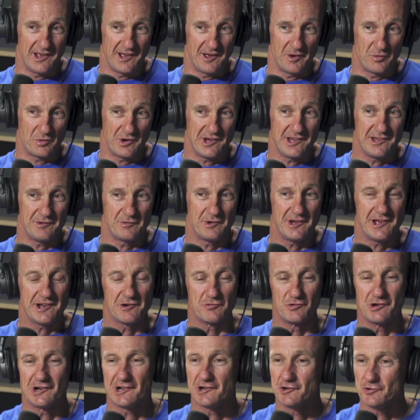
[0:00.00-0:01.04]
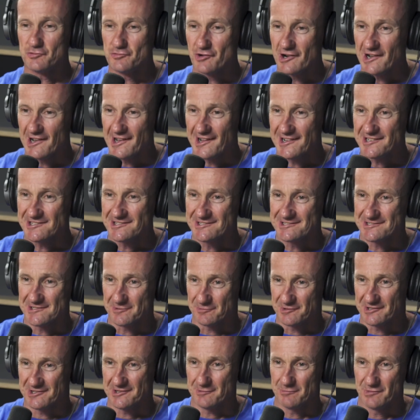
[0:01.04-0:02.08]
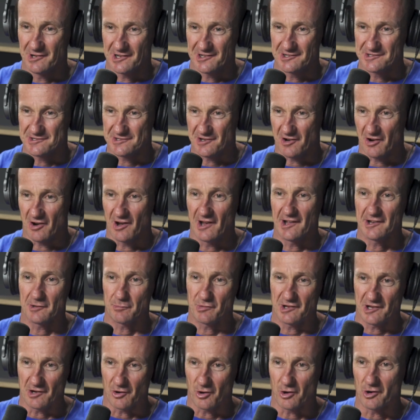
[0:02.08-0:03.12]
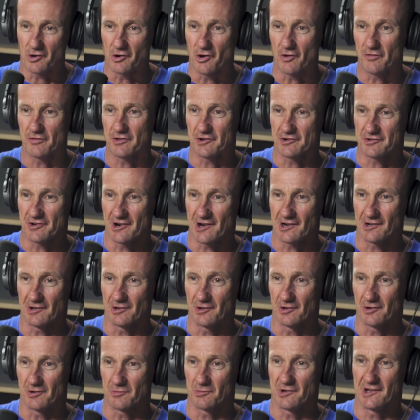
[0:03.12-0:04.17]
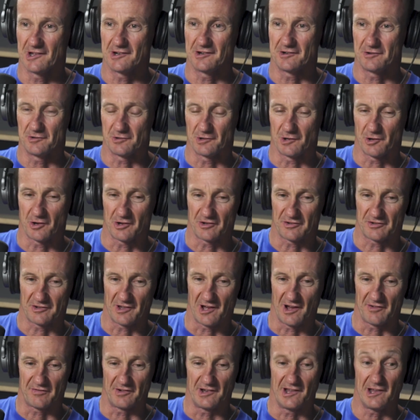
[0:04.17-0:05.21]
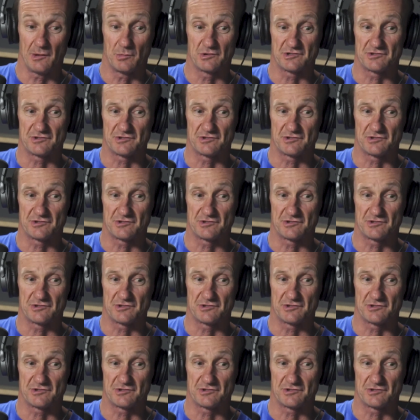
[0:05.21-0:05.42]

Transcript: Yeah, we had a really good relationship with him because I had to be on and off the truck a lot. We had to do a lot of stuff, and he